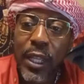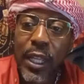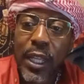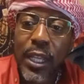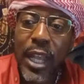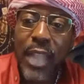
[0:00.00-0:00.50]

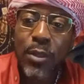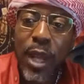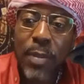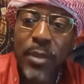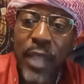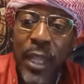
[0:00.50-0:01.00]
That's what
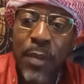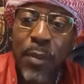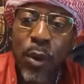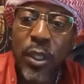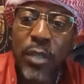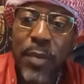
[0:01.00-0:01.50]
I'm telling
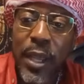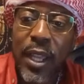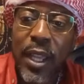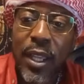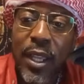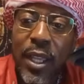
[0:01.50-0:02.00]
Moors,
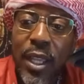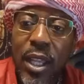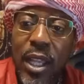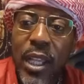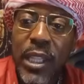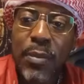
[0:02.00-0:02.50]
man.
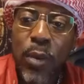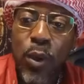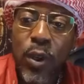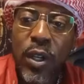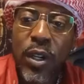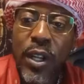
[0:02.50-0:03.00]
It's
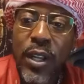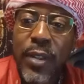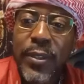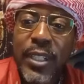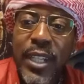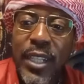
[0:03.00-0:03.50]
more
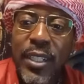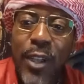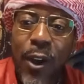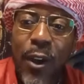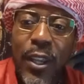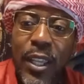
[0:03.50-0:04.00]
than just
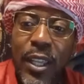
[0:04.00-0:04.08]
talking.